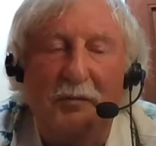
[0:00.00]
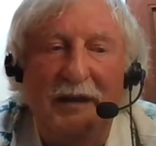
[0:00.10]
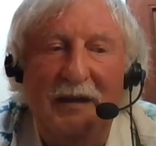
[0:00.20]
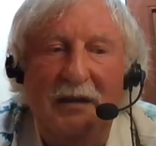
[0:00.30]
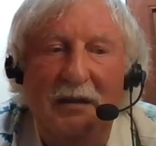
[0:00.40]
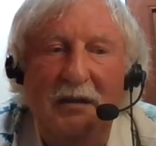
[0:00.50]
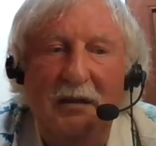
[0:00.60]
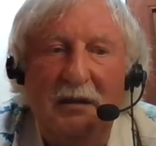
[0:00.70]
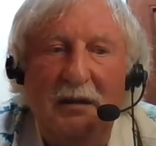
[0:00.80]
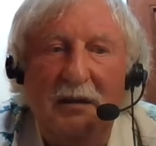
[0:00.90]
me,
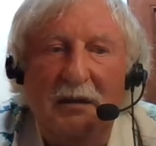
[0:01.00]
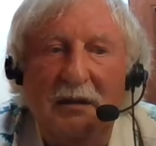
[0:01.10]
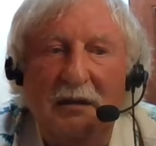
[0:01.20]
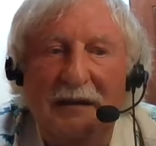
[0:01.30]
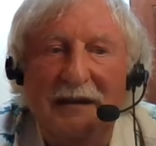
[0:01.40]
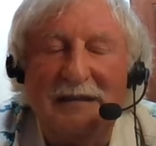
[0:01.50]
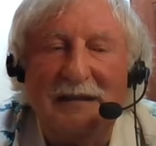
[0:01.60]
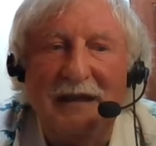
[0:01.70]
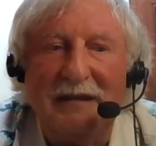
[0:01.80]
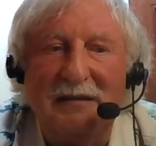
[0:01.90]
like I
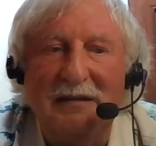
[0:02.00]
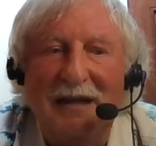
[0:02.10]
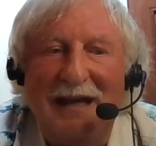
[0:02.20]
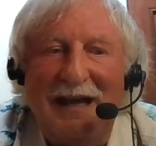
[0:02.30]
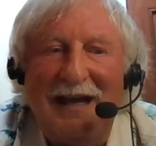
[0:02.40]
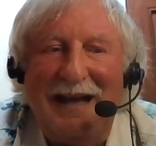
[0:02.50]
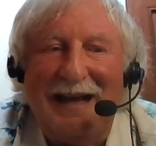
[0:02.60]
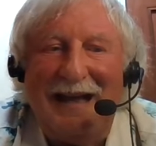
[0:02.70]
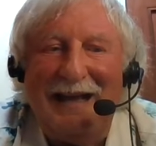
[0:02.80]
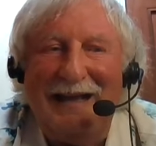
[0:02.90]
say, it's
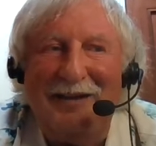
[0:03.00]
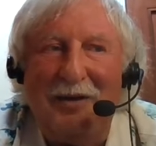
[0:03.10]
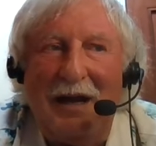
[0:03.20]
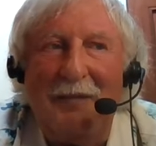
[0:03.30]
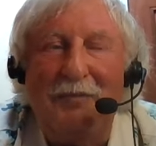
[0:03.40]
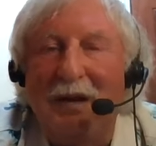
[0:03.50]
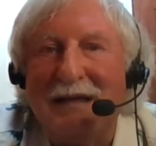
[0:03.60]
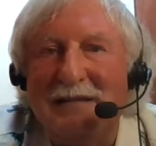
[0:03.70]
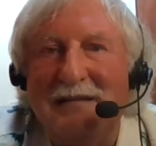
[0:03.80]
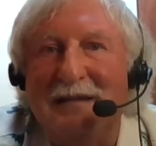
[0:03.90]
I'm
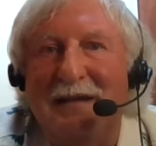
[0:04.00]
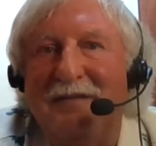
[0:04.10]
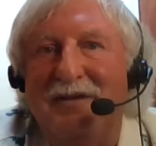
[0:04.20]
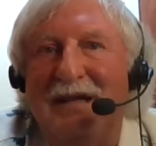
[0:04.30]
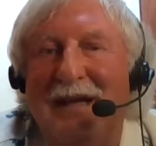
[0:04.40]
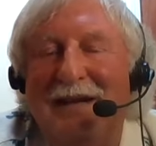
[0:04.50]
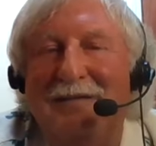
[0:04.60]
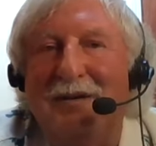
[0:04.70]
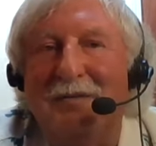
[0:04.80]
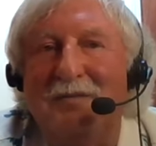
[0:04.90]
blessed and gifted. I
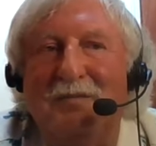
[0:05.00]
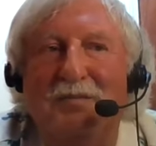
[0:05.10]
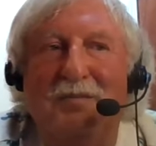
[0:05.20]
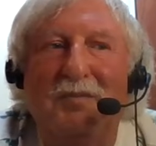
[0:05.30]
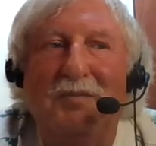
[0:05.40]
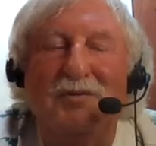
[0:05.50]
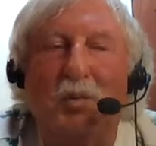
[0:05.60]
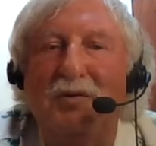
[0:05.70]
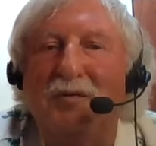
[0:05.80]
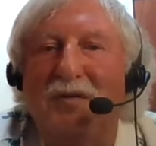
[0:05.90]
have a most
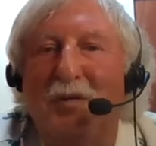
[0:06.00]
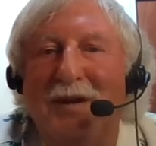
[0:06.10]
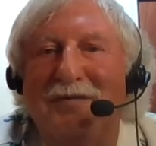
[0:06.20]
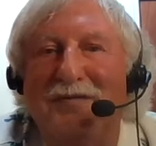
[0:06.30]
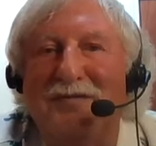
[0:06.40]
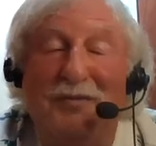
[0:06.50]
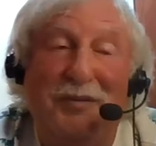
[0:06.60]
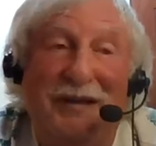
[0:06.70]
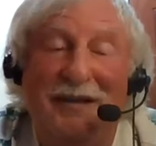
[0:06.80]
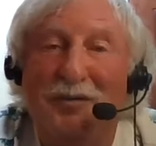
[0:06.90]
wonderful wife for
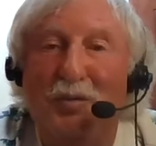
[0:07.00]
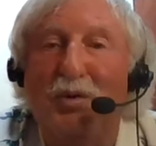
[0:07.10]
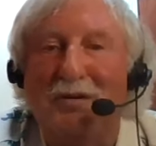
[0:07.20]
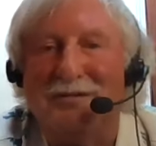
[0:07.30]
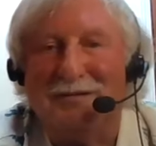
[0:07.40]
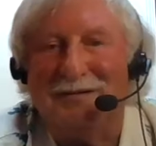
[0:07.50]
me in the world.